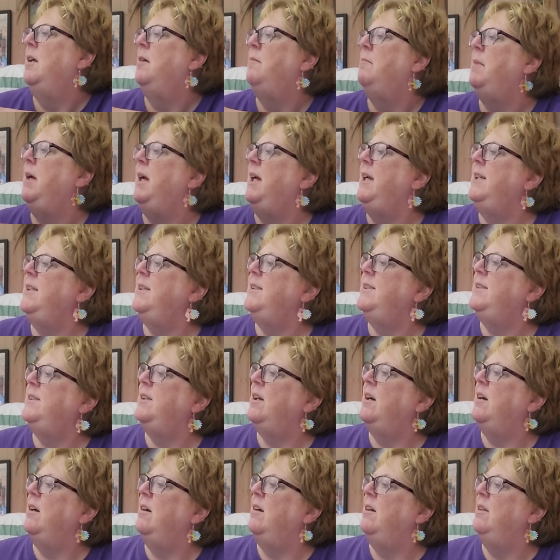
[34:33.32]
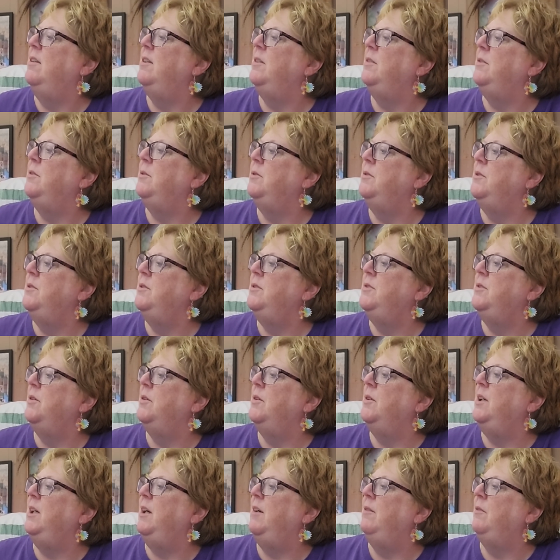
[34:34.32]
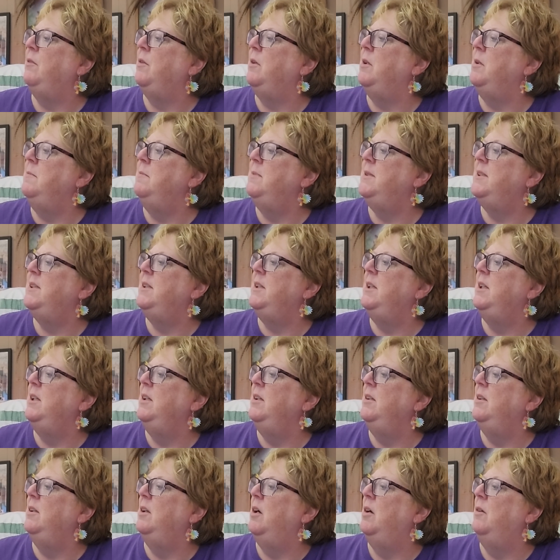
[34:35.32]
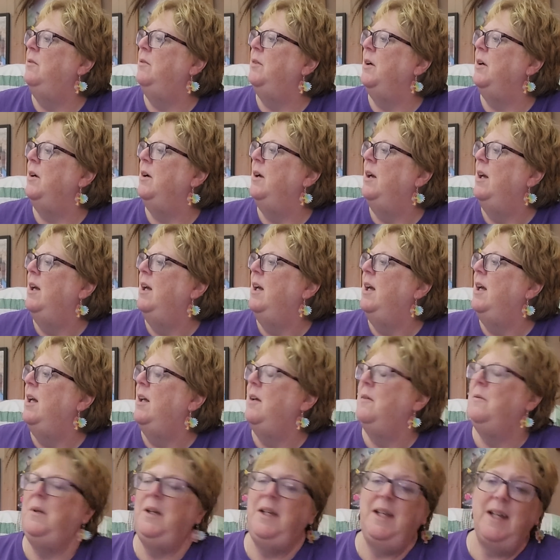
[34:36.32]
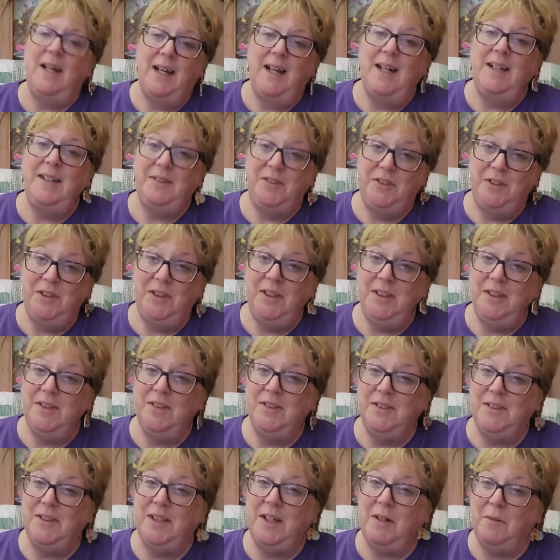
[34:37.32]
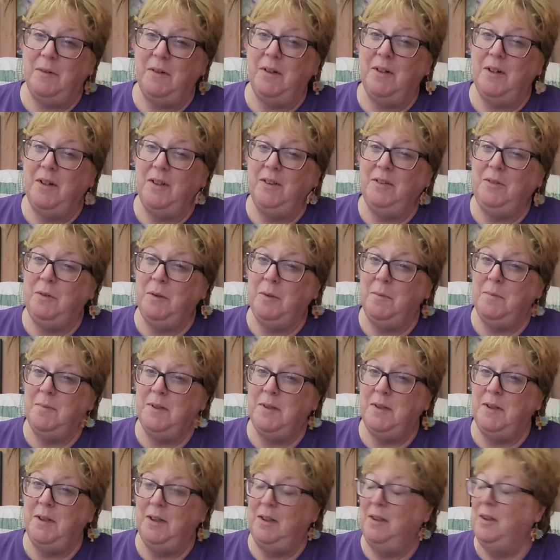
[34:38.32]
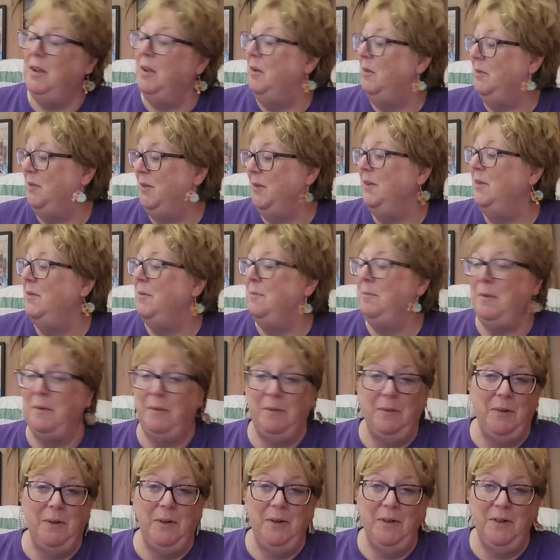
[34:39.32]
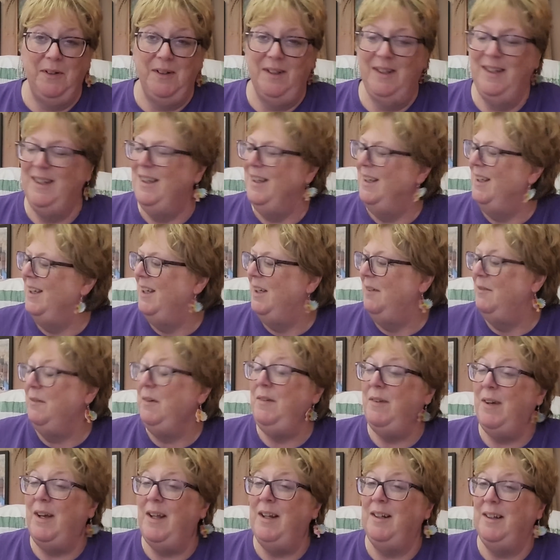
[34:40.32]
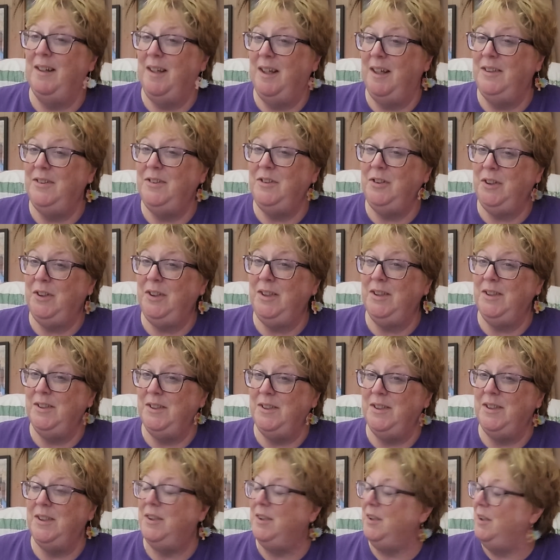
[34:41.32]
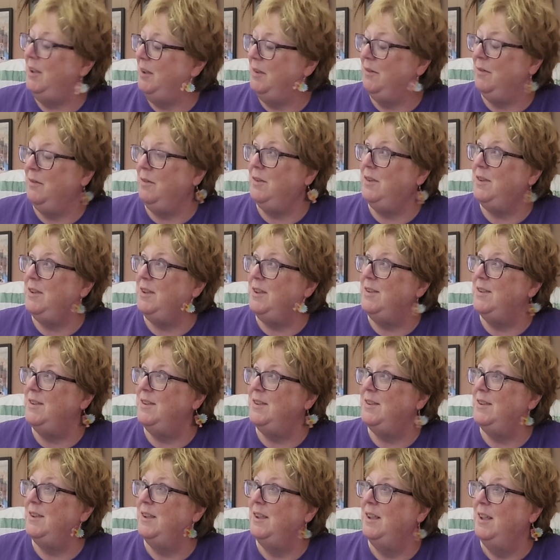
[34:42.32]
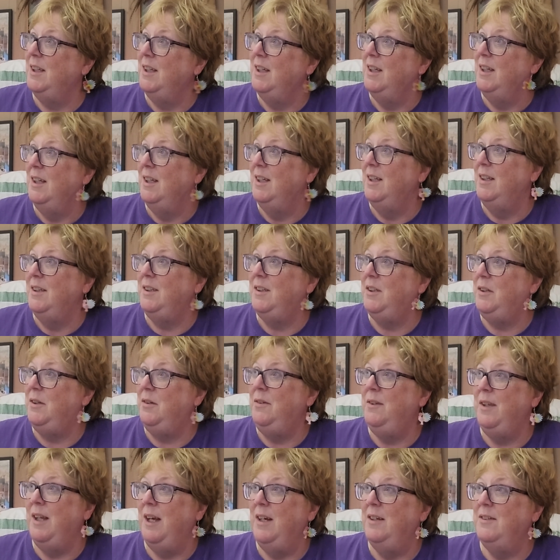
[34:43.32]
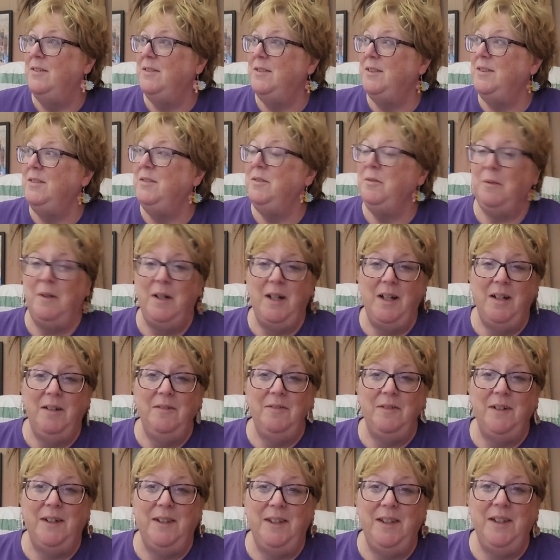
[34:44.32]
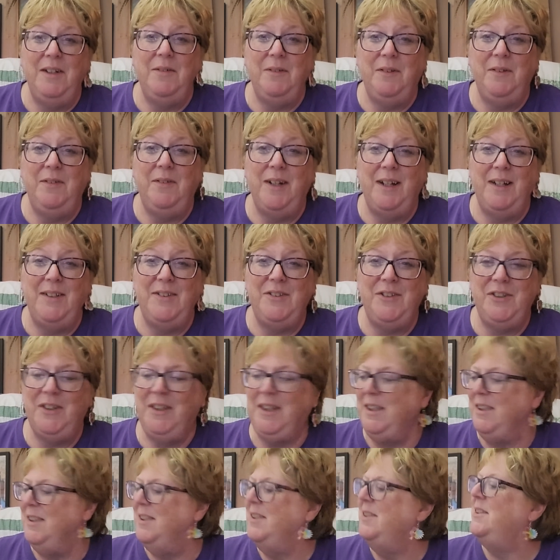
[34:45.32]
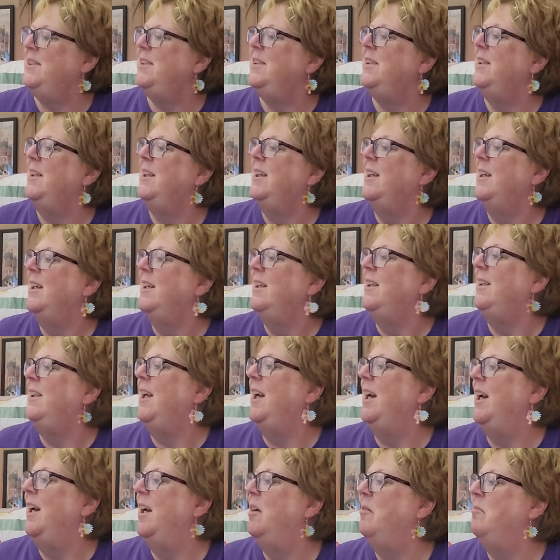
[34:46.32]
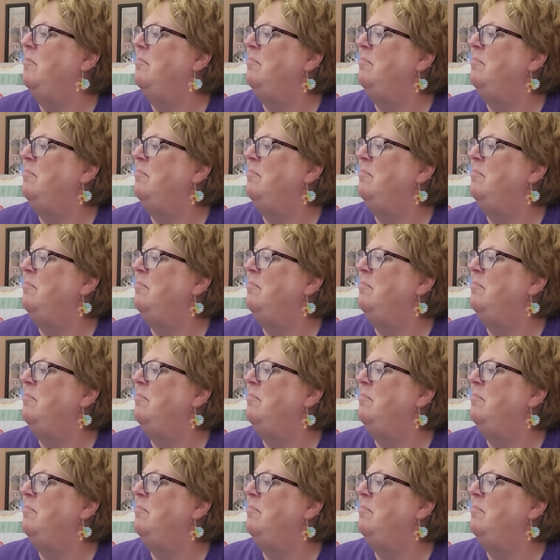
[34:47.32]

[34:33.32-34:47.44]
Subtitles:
Based on the true story of Crimson and Clover. We had chickens that were called Crimson and Clover before. We've had a lot of chickens since 2012. I think we've had chickens. Yeah.